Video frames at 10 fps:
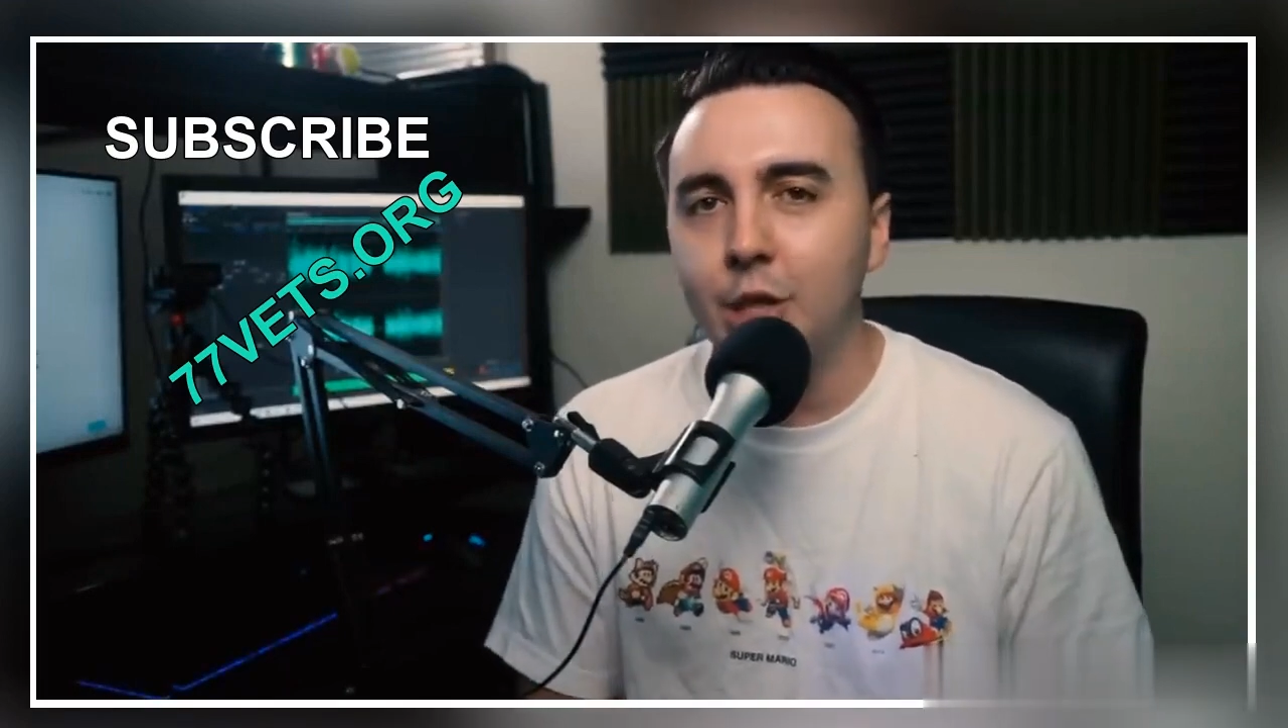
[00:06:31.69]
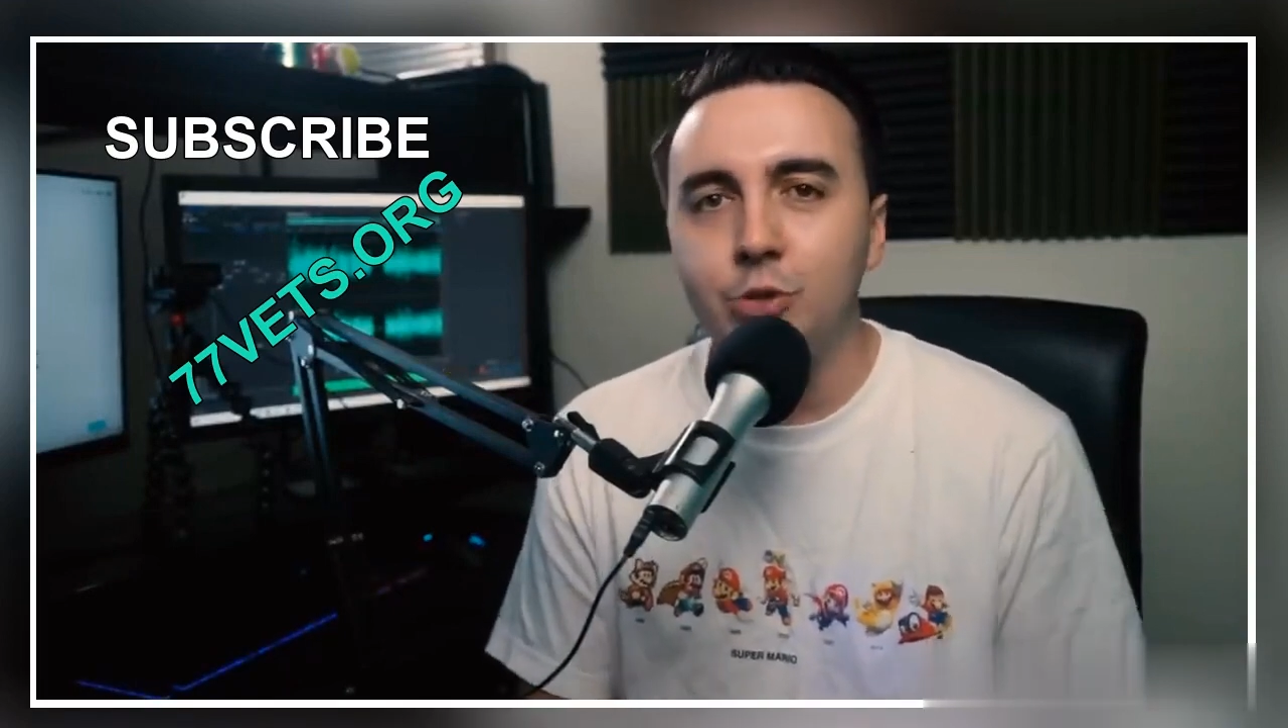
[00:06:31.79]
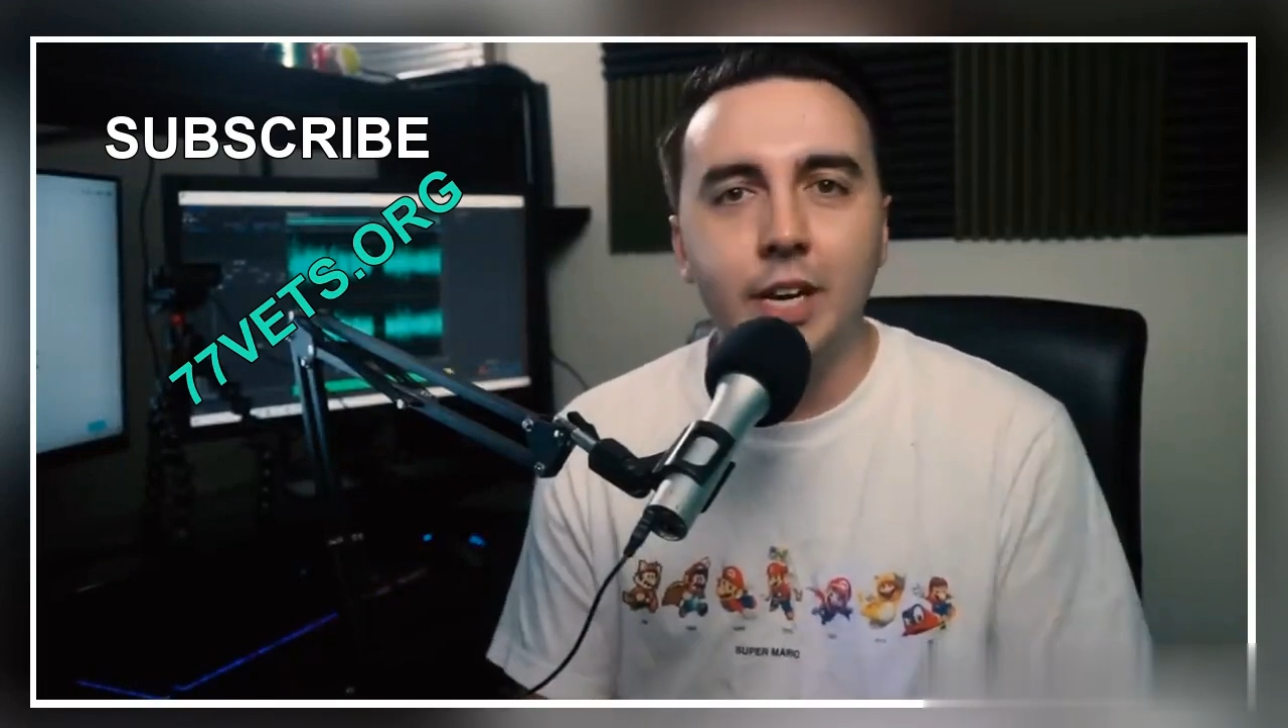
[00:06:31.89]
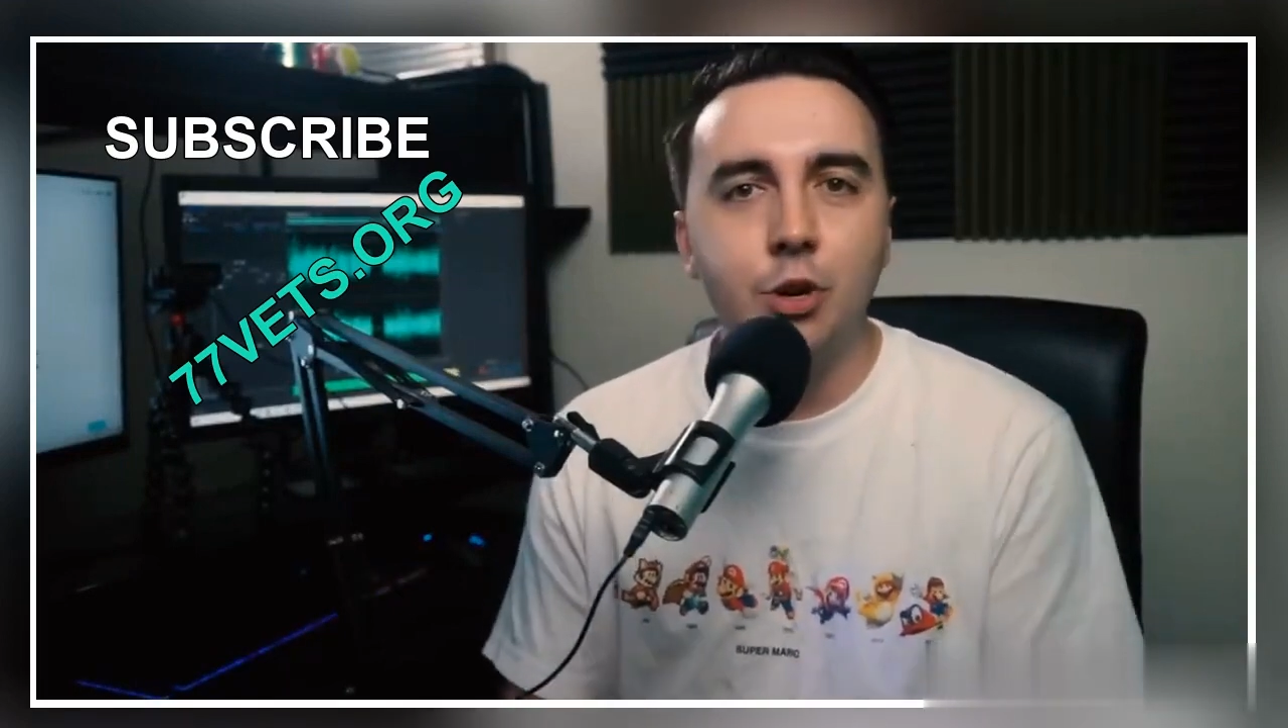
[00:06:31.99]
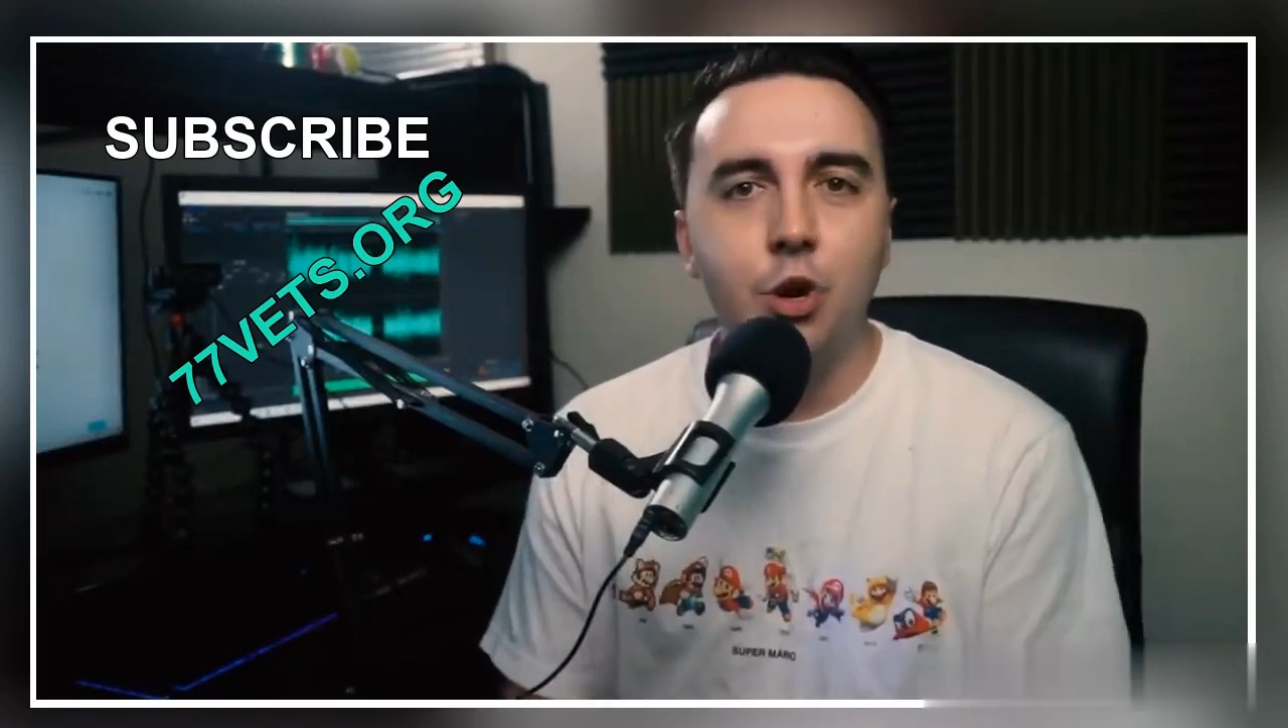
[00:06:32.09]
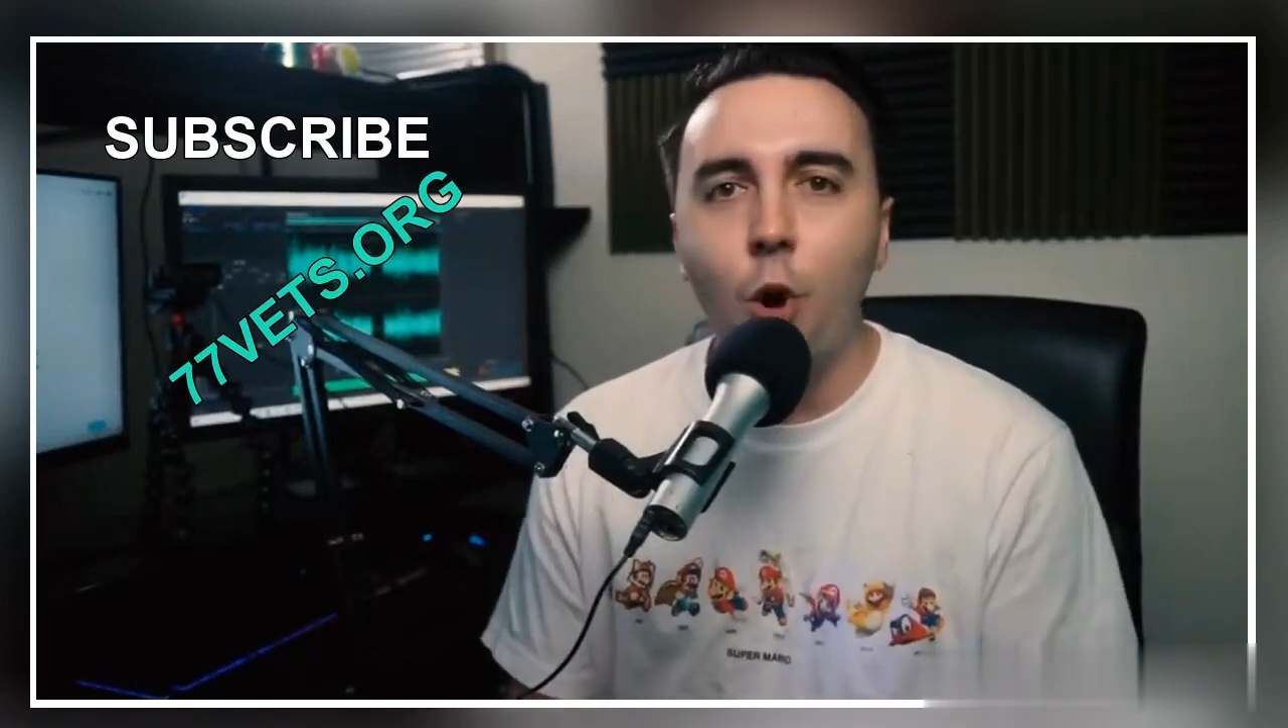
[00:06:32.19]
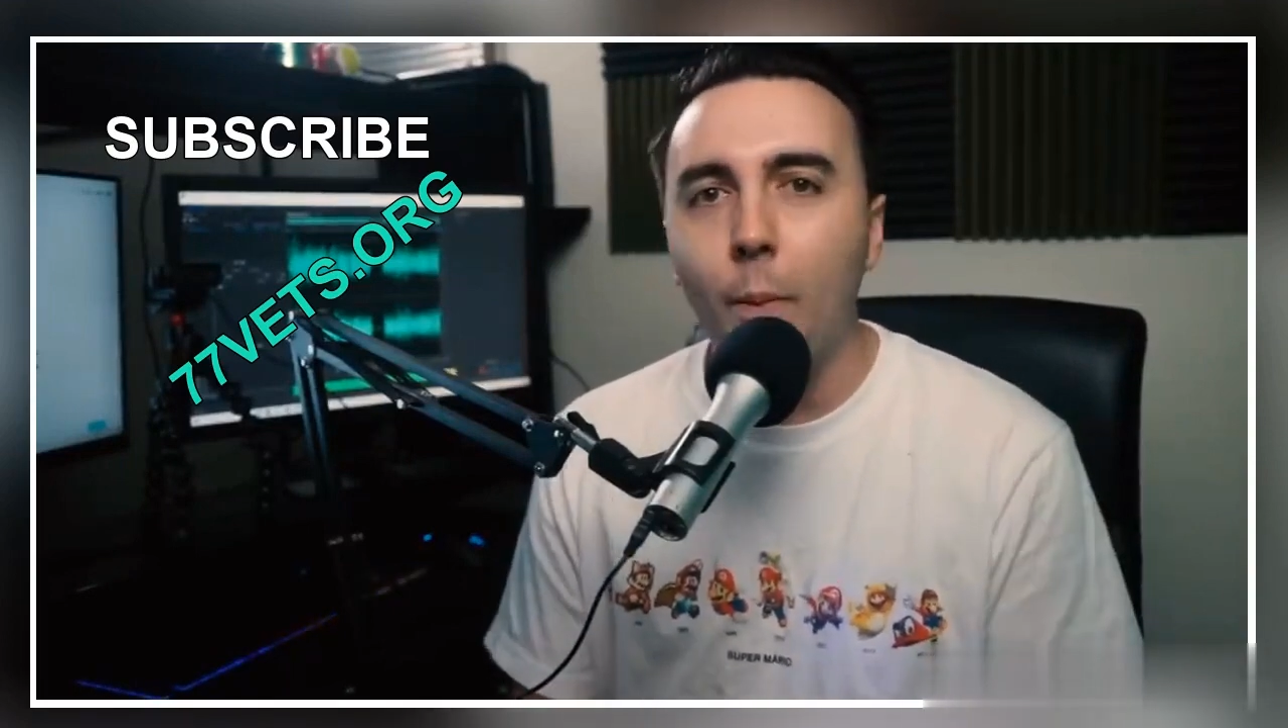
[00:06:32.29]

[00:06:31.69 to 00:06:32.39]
you didn't know